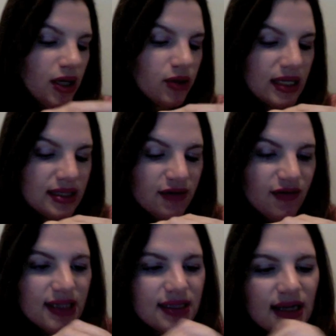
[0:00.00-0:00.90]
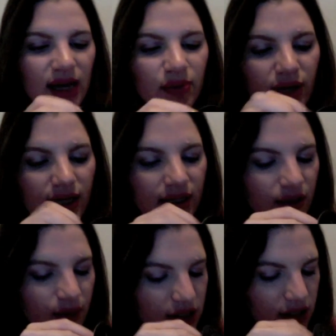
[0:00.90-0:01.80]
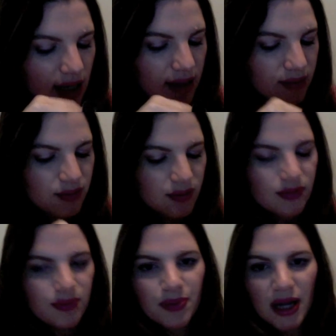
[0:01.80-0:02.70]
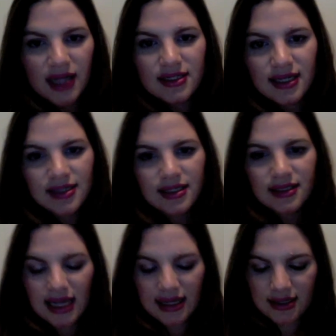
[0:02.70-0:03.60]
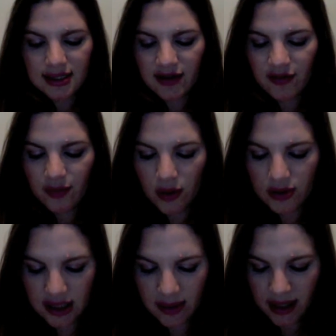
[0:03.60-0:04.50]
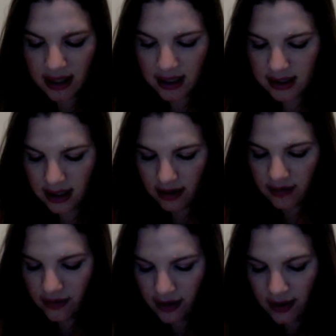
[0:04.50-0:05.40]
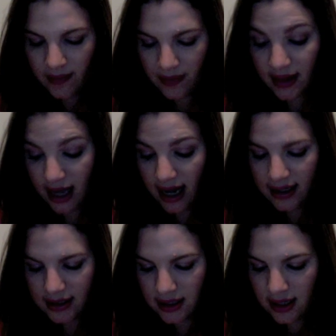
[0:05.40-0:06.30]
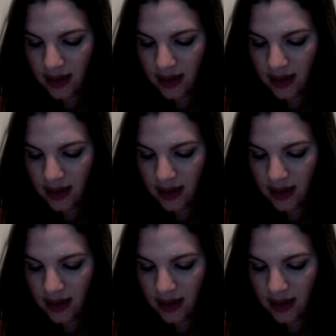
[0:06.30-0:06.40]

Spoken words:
Rested Face and Eye Brightener, which I decided to take this gift mostly because of that.